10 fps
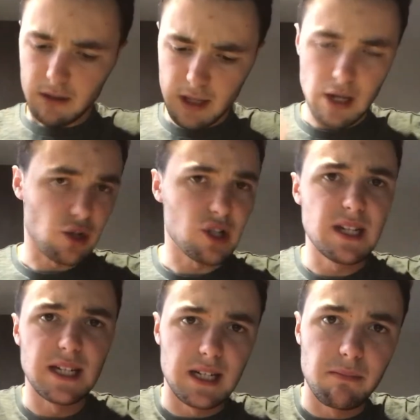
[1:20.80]
They just
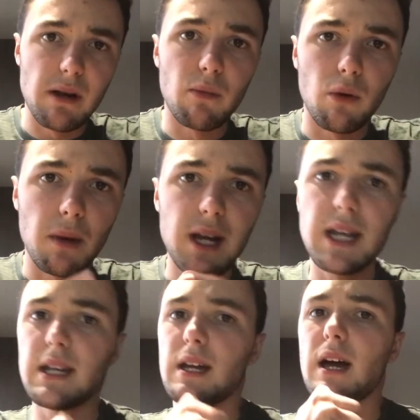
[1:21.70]
needed a bit more
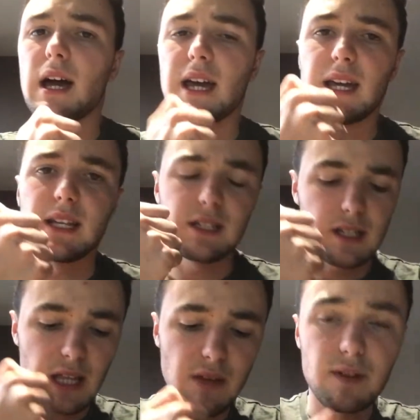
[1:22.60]
money, and
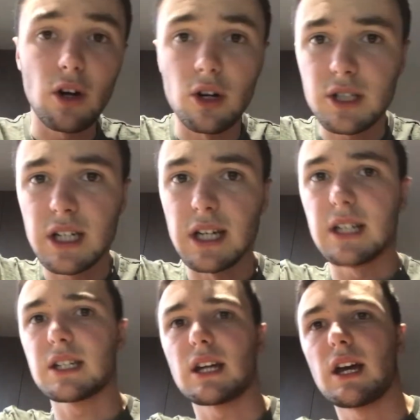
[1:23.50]
they've got
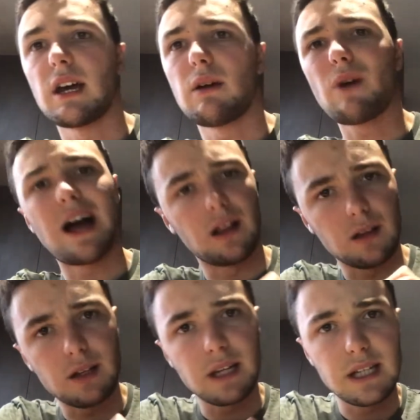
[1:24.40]
it. Well,
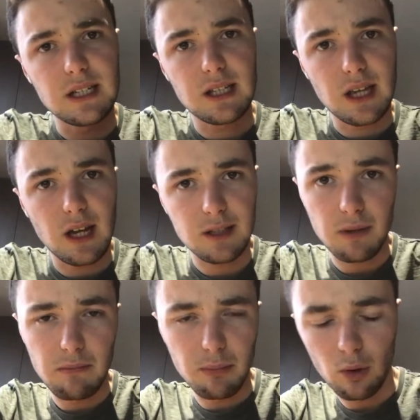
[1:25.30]
at least the car's
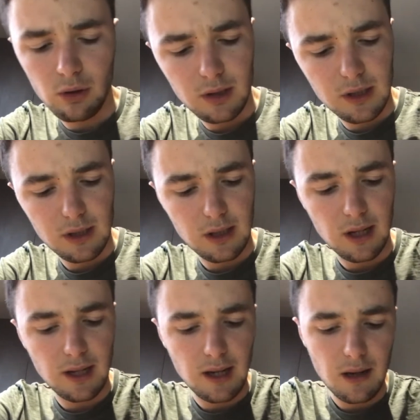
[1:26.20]
been bought
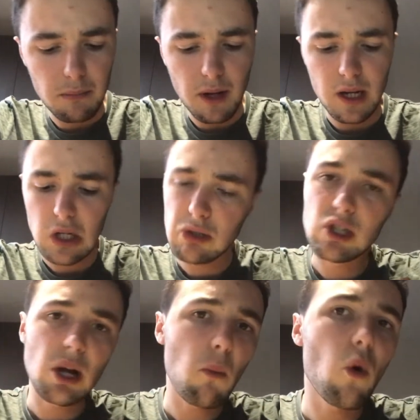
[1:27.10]
by
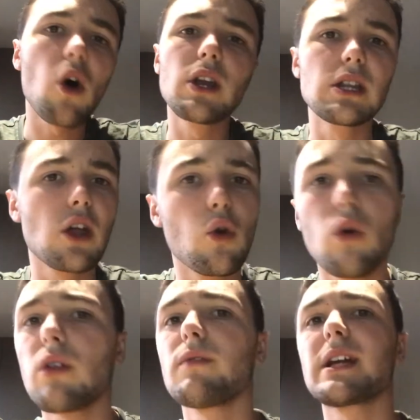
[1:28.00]
someone in the
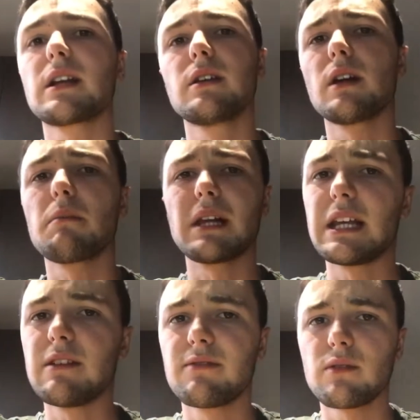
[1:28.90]
north of England, I
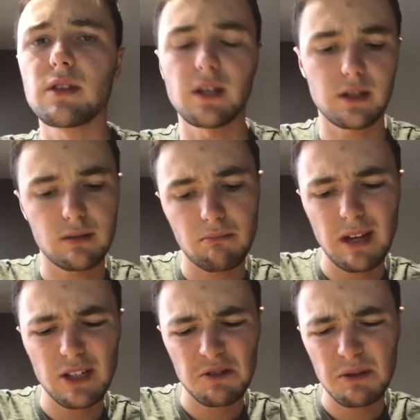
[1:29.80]
believe, that
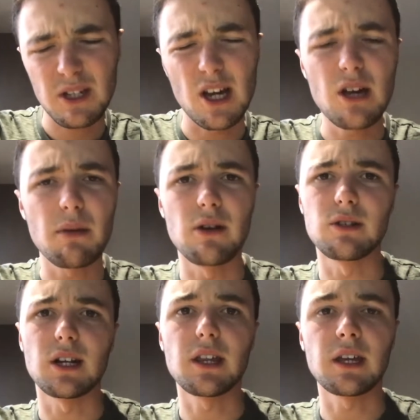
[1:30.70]
makes
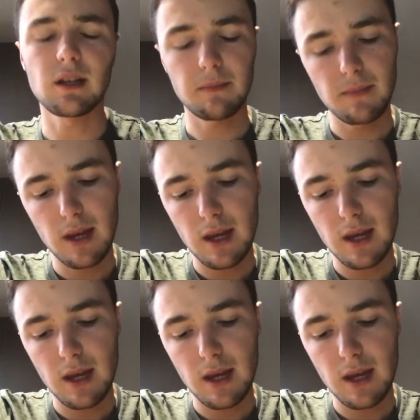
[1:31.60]
turbos, I think.